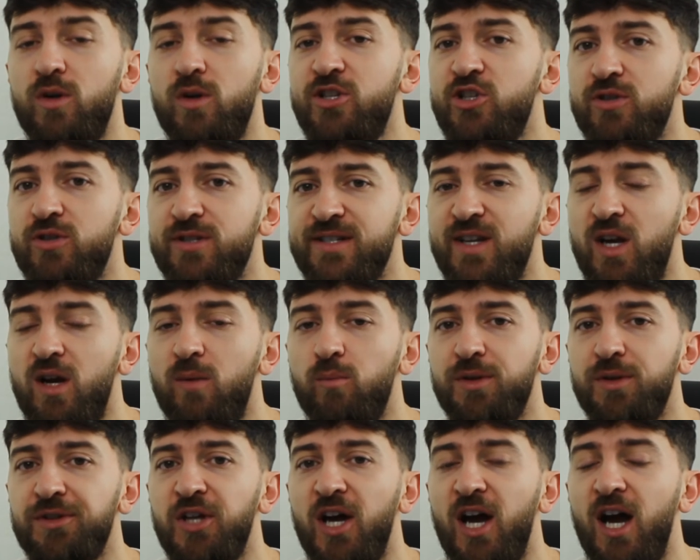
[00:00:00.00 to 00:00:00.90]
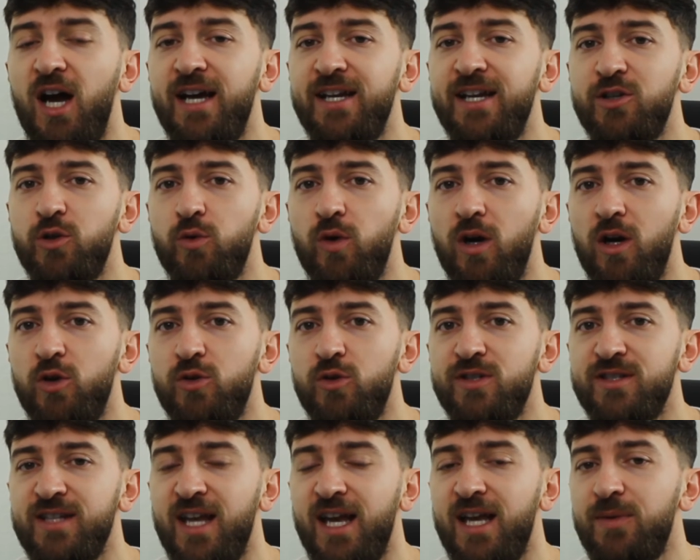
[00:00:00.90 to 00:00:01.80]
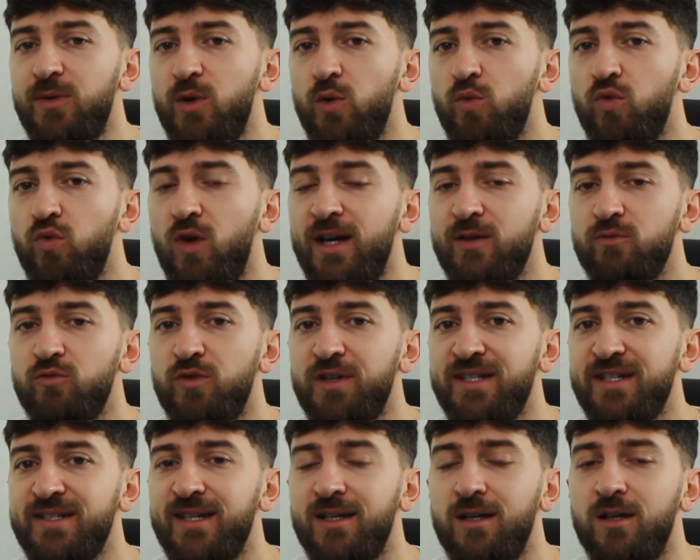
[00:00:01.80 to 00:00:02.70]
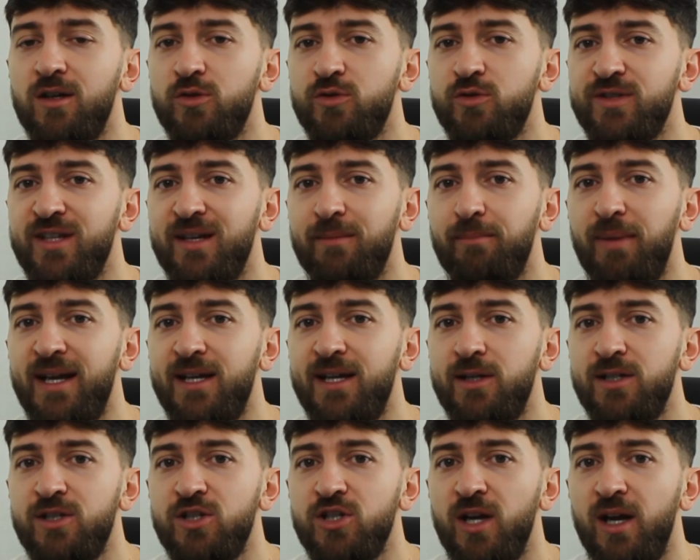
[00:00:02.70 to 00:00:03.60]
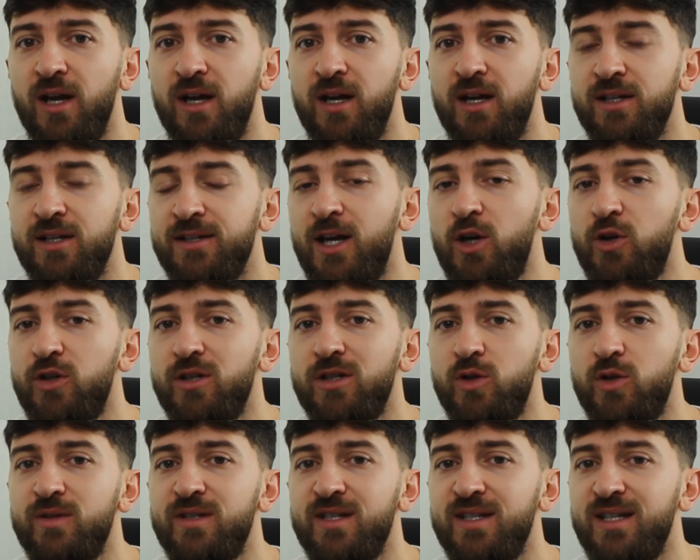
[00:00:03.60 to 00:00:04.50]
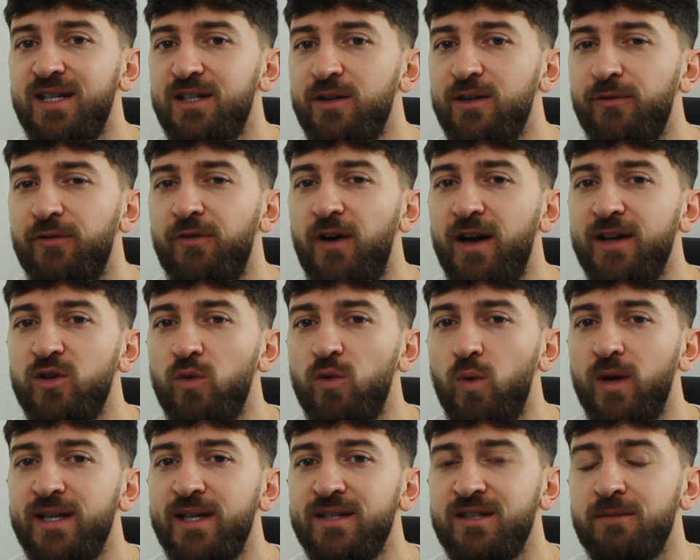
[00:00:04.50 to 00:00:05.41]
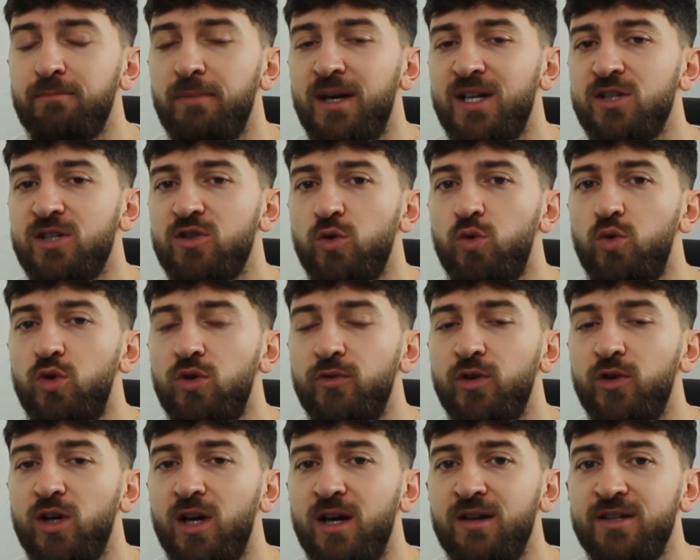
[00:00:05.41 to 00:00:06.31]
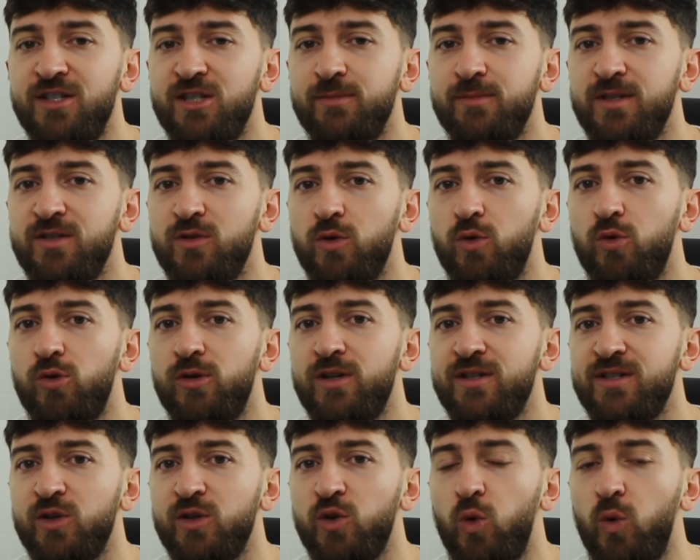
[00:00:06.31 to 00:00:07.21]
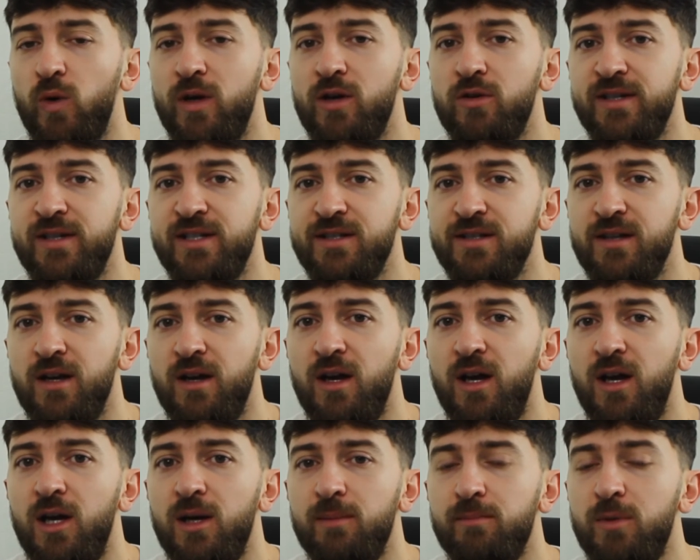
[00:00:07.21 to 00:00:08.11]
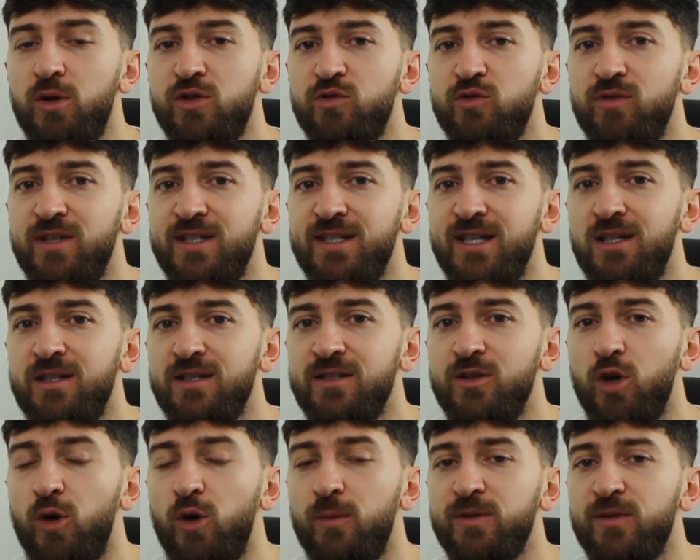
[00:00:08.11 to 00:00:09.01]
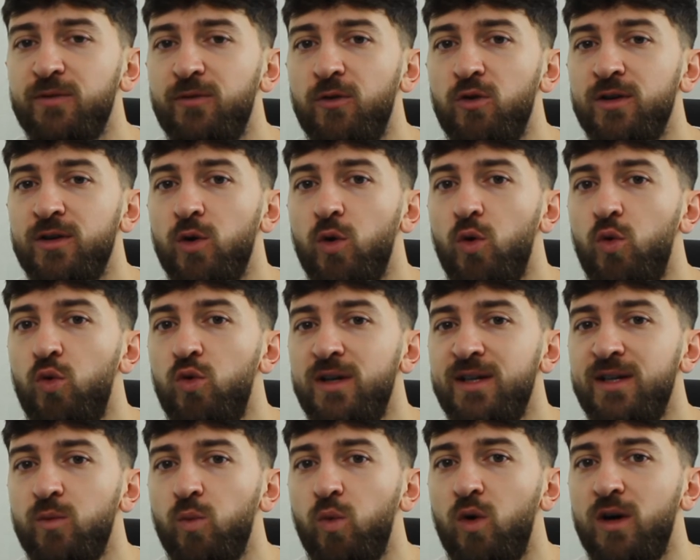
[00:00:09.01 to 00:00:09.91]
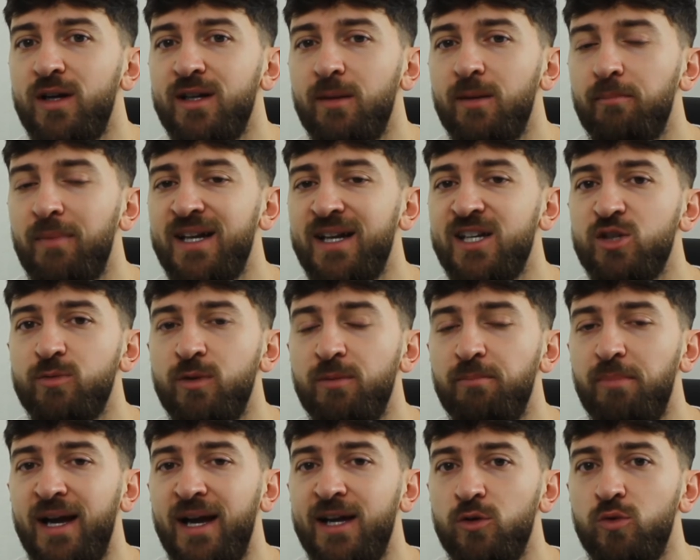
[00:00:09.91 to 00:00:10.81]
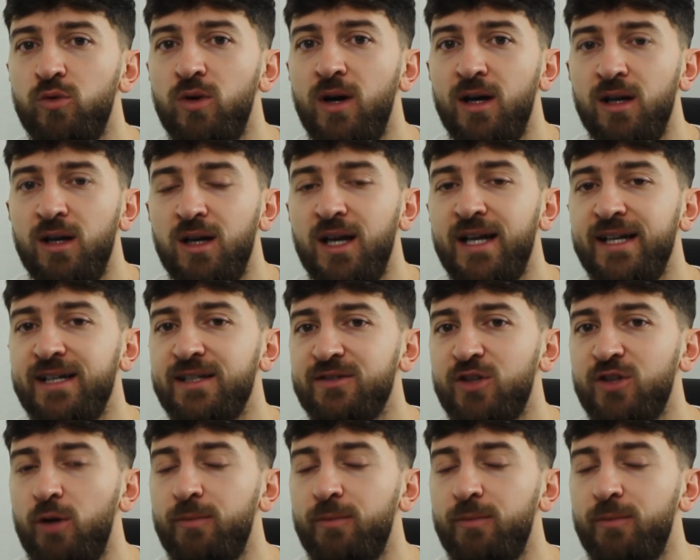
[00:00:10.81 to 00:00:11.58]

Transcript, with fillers: Once you're set up with the ideal host and the right reseller hosting package, now you're going to need to find a way to manage all of your customers' orders and queries. Most resellers opt for an all-in-one management panel like